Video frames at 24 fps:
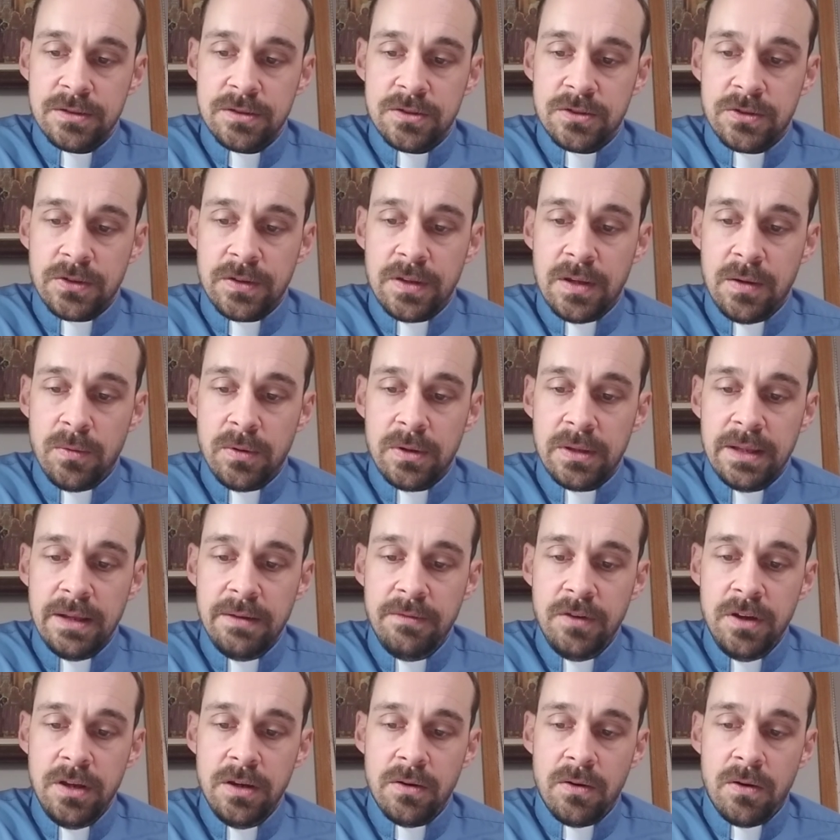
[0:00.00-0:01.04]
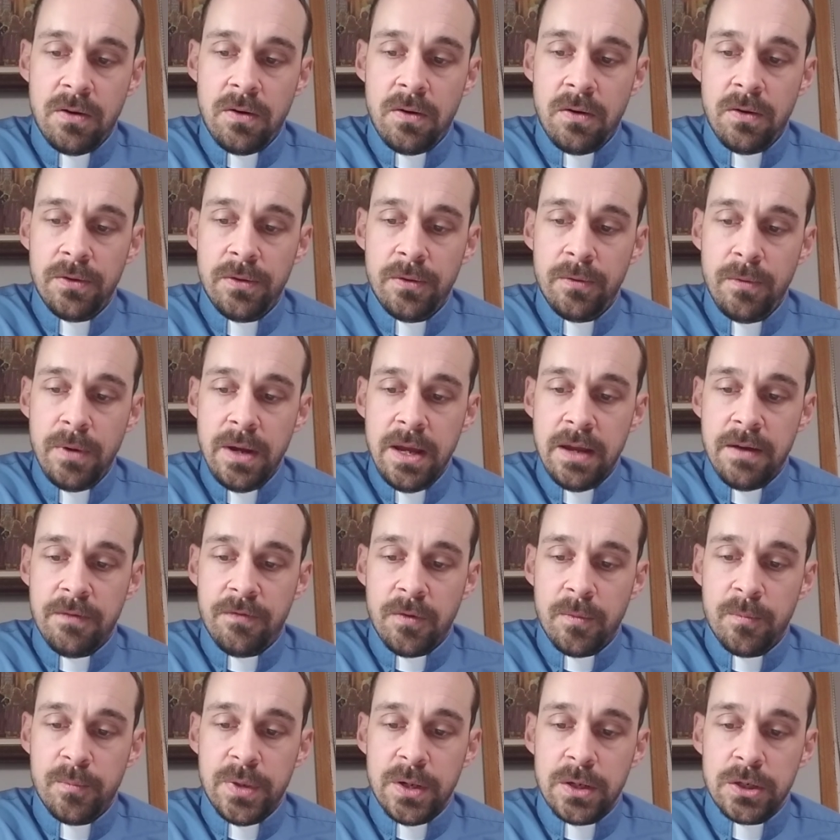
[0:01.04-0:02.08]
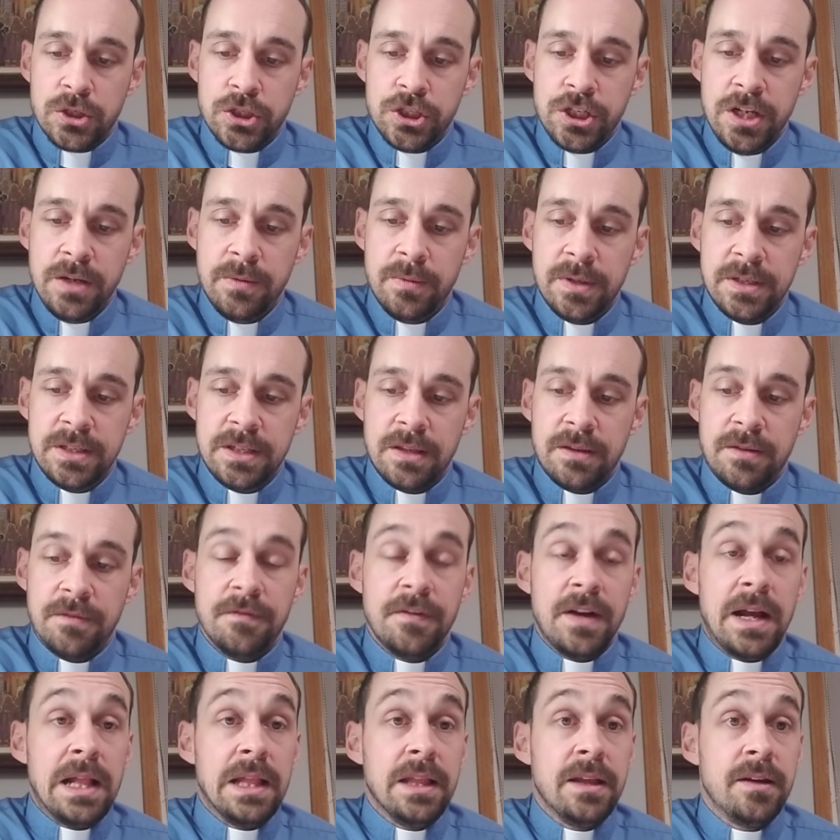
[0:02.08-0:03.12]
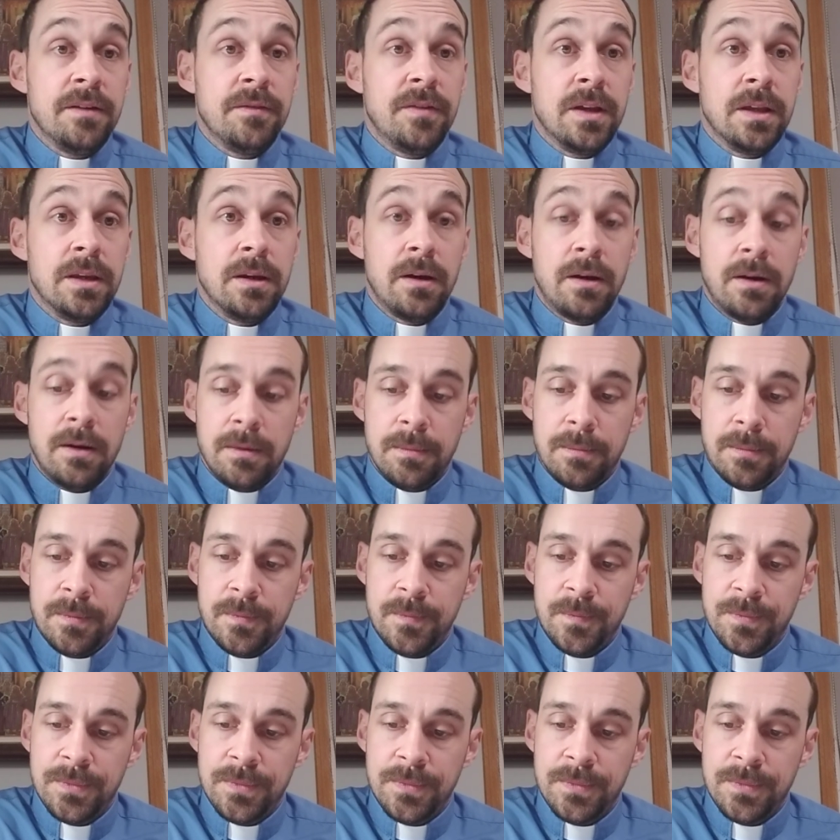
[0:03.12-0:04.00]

So they were living all the way from Beersheba to the valley of Hinnom.